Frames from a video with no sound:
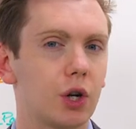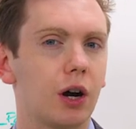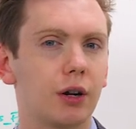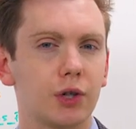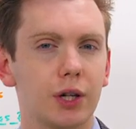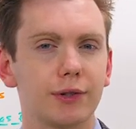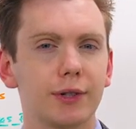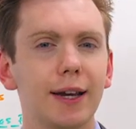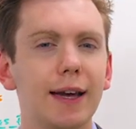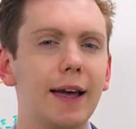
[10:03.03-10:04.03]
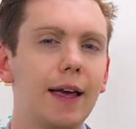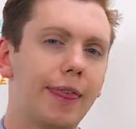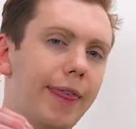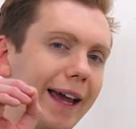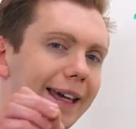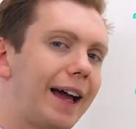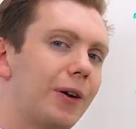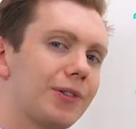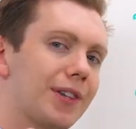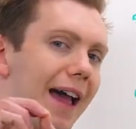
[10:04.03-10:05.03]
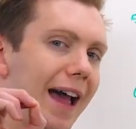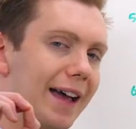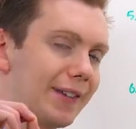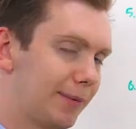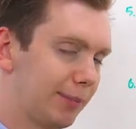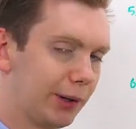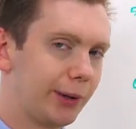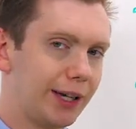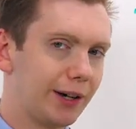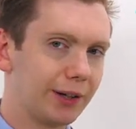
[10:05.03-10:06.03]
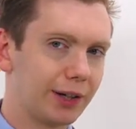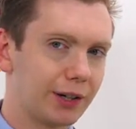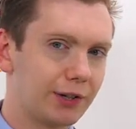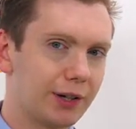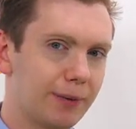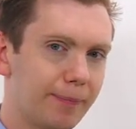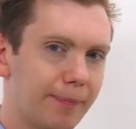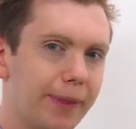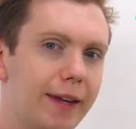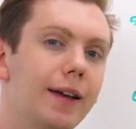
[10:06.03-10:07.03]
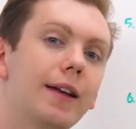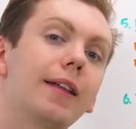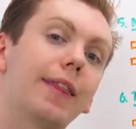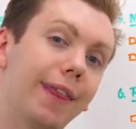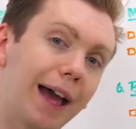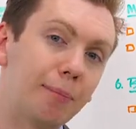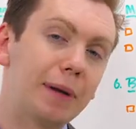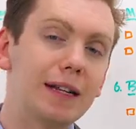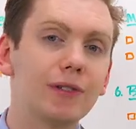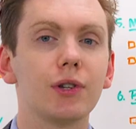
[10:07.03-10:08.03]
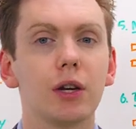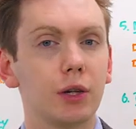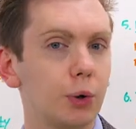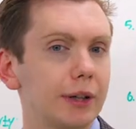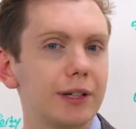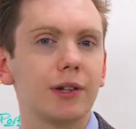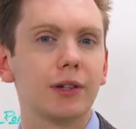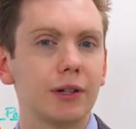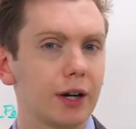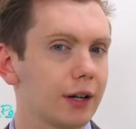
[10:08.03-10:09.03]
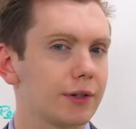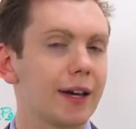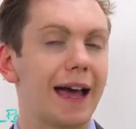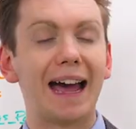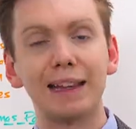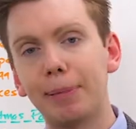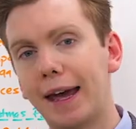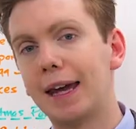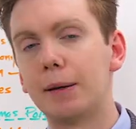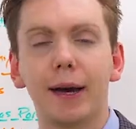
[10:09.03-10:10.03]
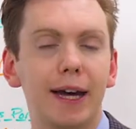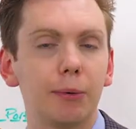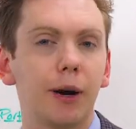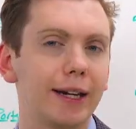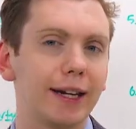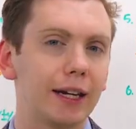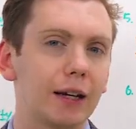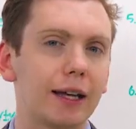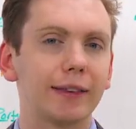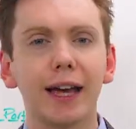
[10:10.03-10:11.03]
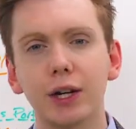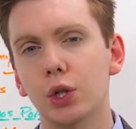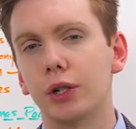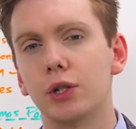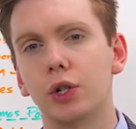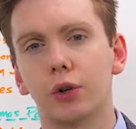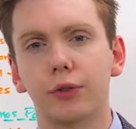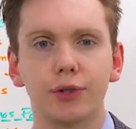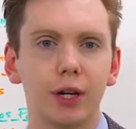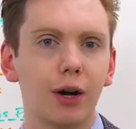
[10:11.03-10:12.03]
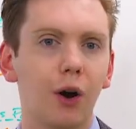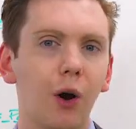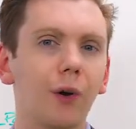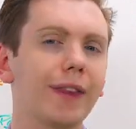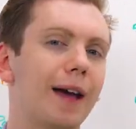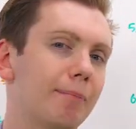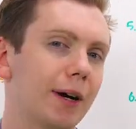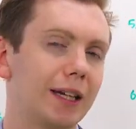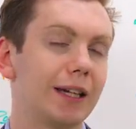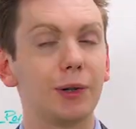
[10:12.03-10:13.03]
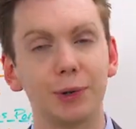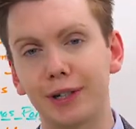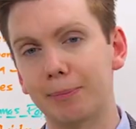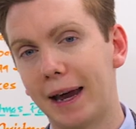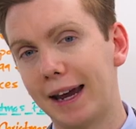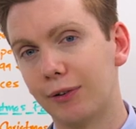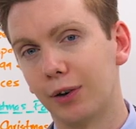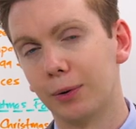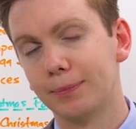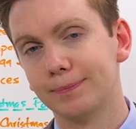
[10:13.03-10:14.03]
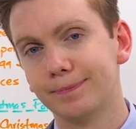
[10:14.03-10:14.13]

charges, that counts as employee earnings. That means you'll need to deduct and pay PAYE and national insurance on that money using payroll.